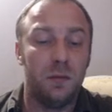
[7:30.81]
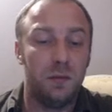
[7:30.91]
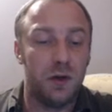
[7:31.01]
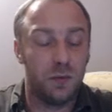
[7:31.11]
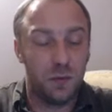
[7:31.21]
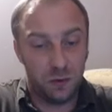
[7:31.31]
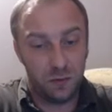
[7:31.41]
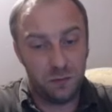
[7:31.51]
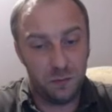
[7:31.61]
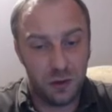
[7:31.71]
bishop on
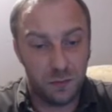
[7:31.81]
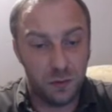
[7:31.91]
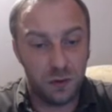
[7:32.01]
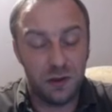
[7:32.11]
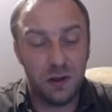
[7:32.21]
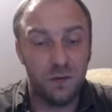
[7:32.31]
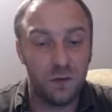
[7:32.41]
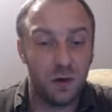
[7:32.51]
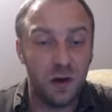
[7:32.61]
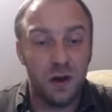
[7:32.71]
bishop on
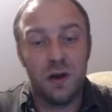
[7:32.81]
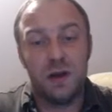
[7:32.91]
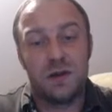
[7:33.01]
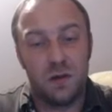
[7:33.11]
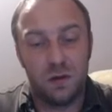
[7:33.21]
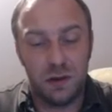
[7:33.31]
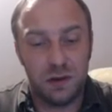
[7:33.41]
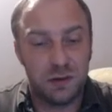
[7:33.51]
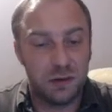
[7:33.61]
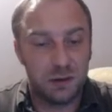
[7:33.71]
d4 so
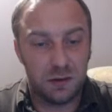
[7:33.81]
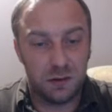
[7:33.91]
this is